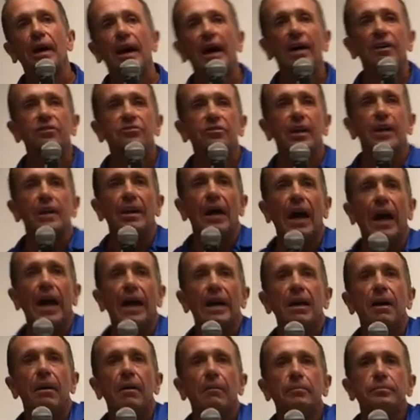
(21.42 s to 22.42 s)
guys that
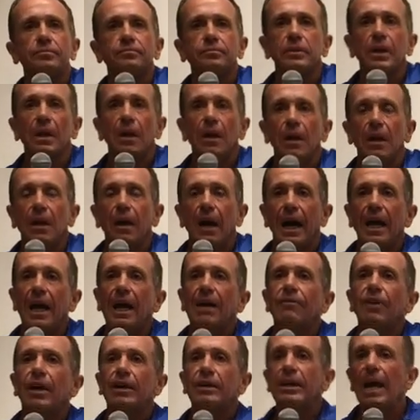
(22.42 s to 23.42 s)
I
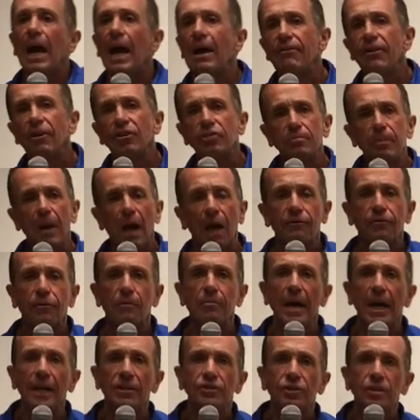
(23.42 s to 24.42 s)
have a cavernous
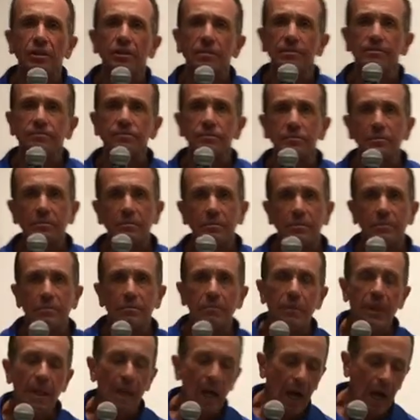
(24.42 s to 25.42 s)
malformation,
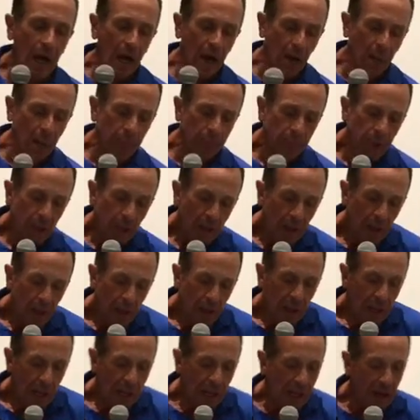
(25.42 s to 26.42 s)

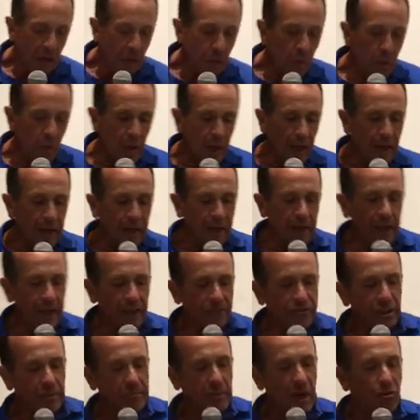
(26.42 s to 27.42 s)
and
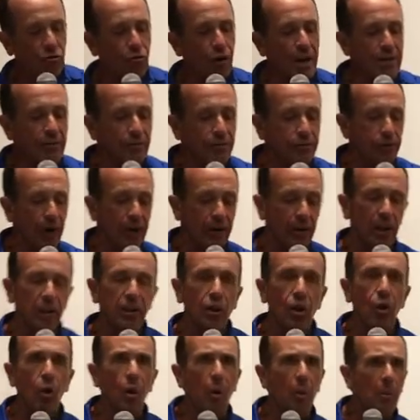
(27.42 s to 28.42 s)
it's in my right frontal
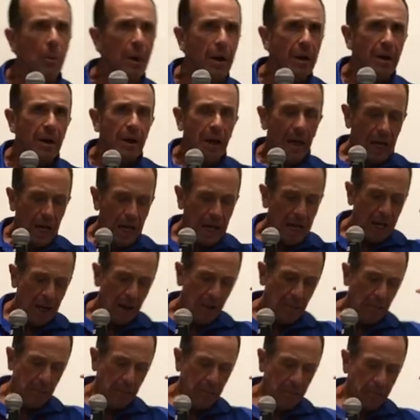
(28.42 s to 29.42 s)
lobe,
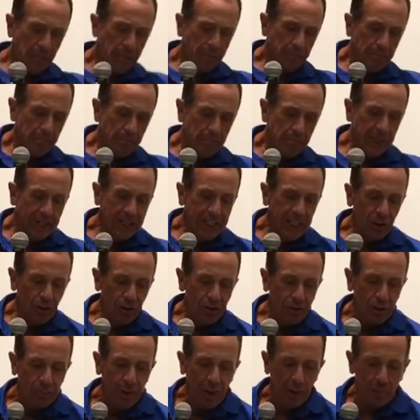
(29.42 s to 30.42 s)

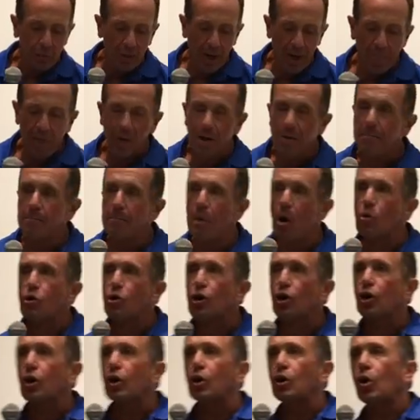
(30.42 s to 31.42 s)
medial to my primary
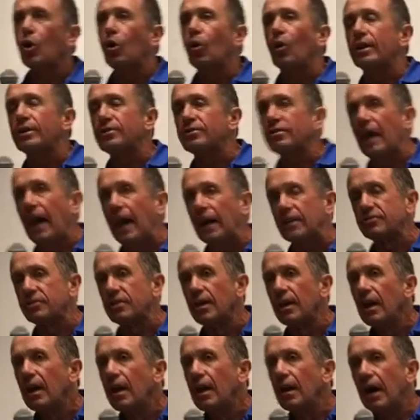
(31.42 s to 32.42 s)
motor
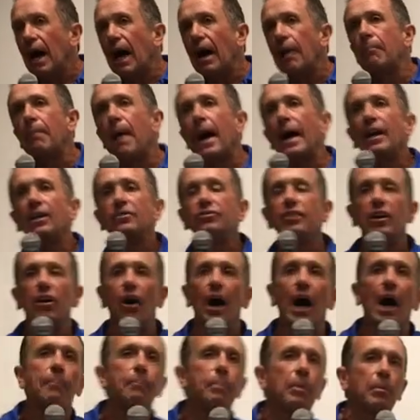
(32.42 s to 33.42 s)
cortex. Mine is
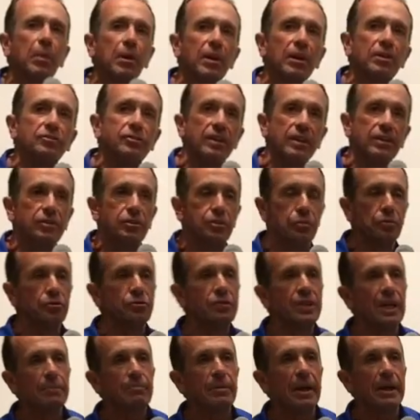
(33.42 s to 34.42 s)
inoperable, it's in too
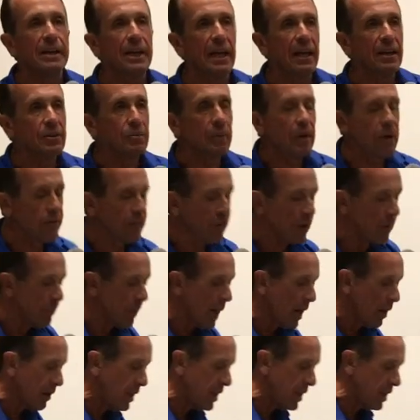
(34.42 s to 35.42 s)
deep, they can't do anything
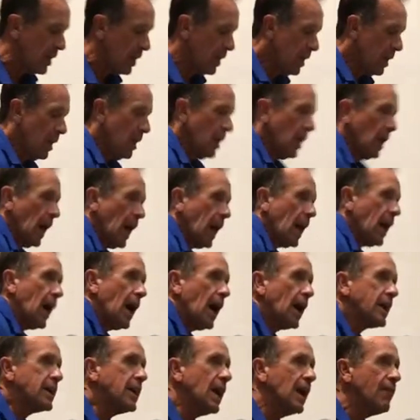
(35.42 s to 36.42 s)
about it.
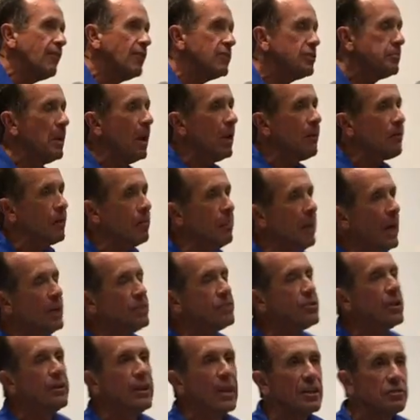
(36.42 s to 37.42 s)
A cavernous
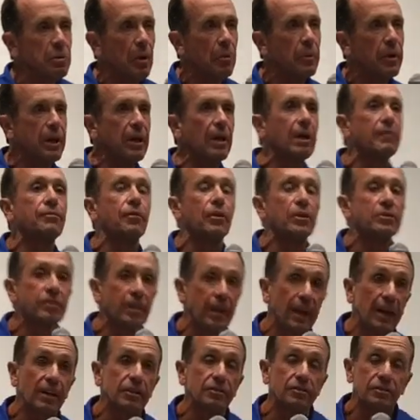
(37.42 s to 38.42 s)
malformation, and that's what we're here for
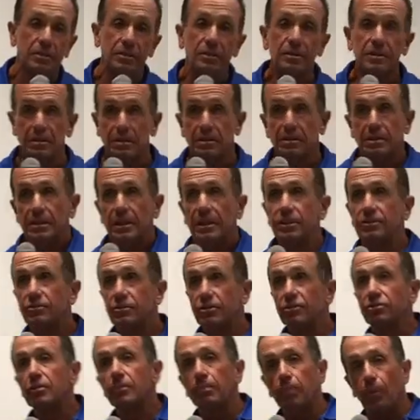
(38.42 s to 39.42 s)
today, is
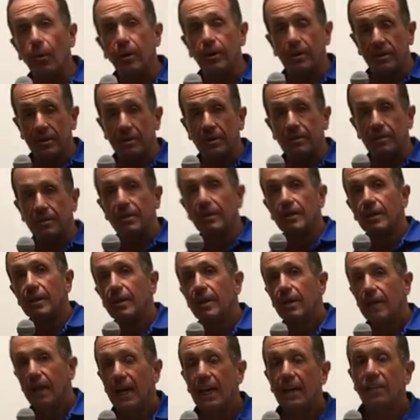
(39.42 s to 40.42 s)
to support the
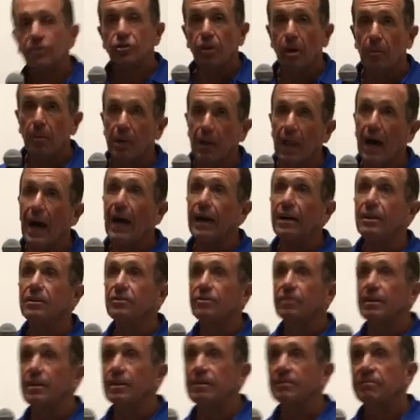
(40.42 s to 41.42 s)
Angioma
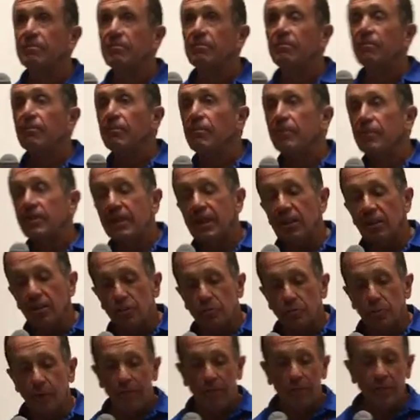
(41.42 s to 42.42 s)
Alliance that
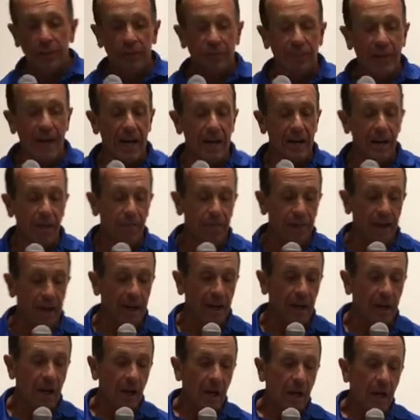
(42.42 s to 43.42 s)
deals with this kind of
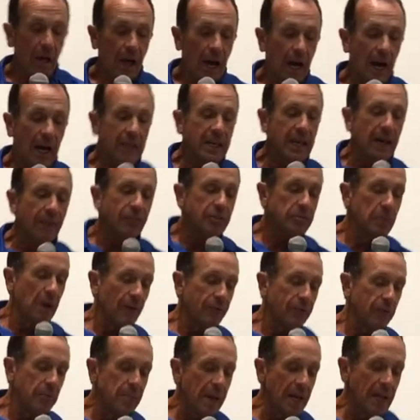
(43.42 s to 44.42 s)
thing. Cavernous
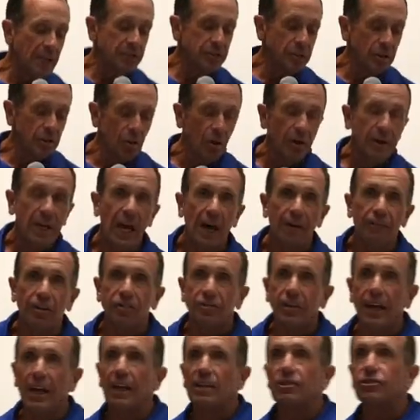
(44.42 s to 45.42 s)
malformation or
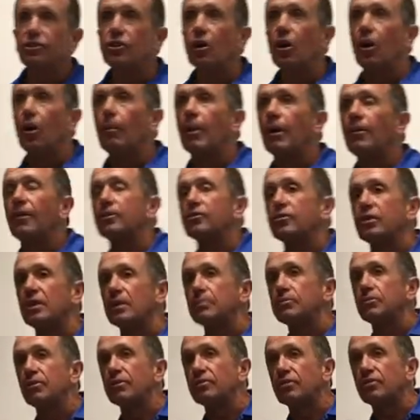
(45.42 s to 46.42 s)
cavernous angioma, the
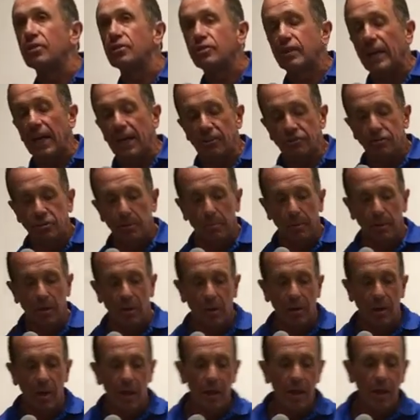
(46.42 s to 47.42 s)
terms are
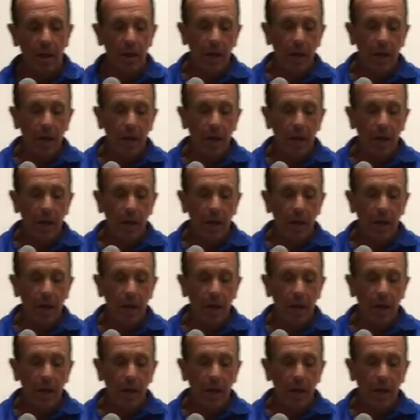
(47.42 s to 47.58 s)
interchangeable,